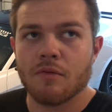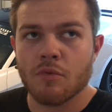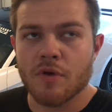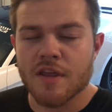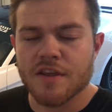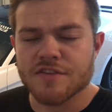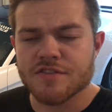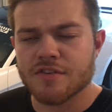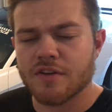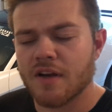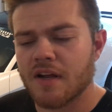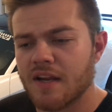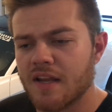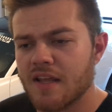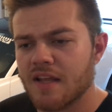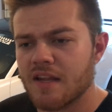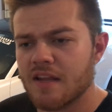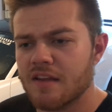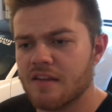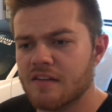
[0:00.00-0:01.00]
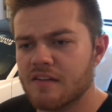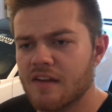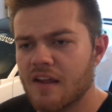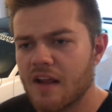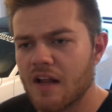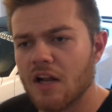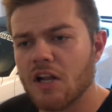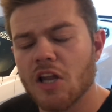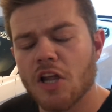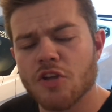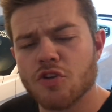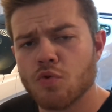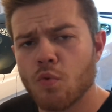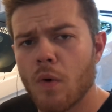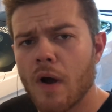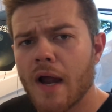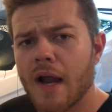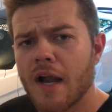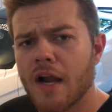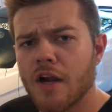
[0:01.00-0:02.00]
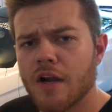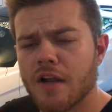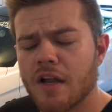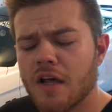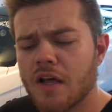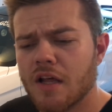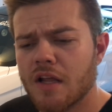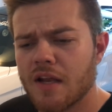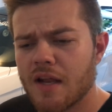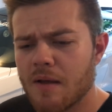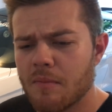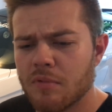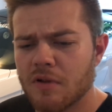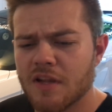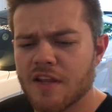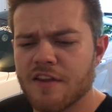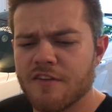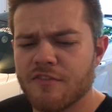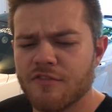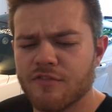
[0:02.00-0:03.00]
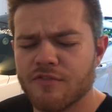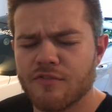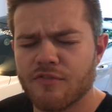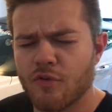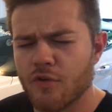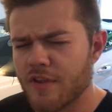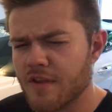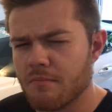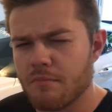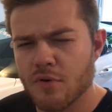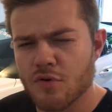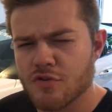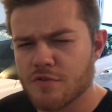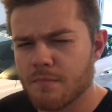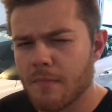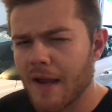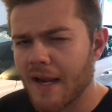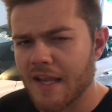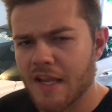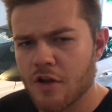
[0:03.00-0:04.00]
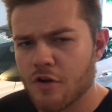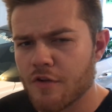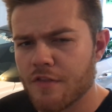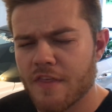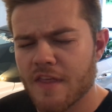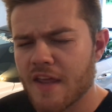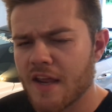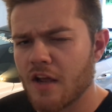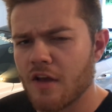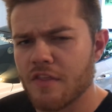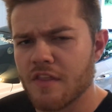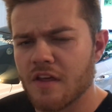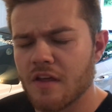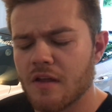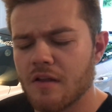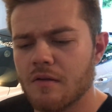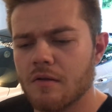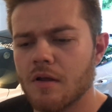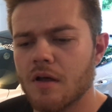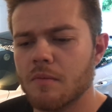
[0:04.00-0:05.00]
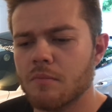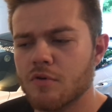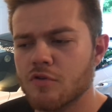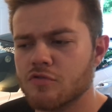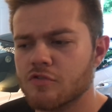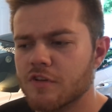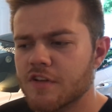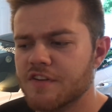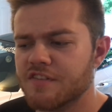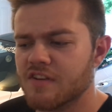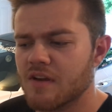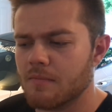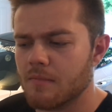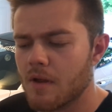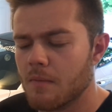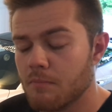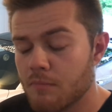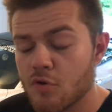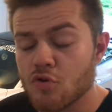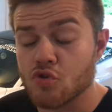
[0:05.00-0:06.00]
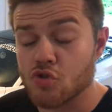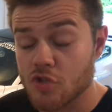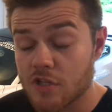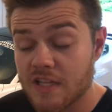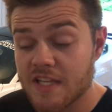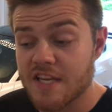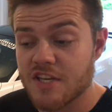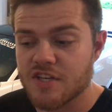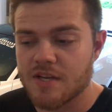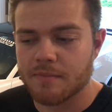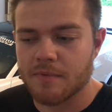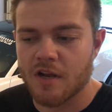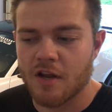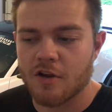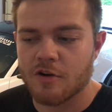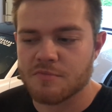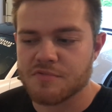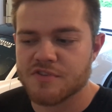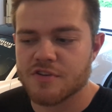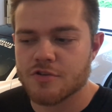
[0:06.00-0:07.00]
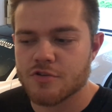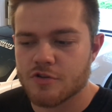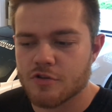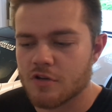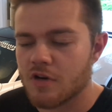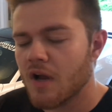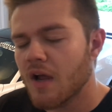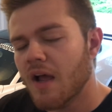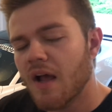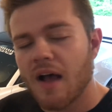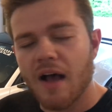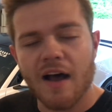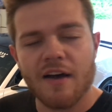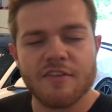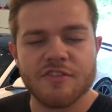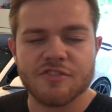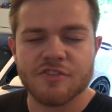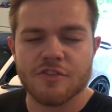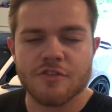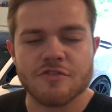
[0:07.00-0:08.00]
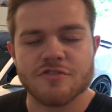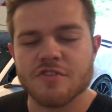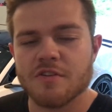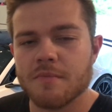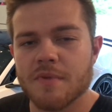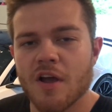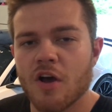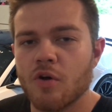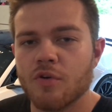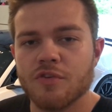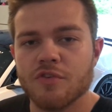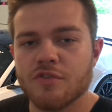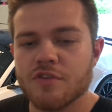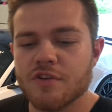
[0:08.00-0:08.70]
he's still got to get a clutch wire done, I believe, for the boost by gear thing on the boost leash. I'm not 100% sure. Obviously, there's going to be a whole new,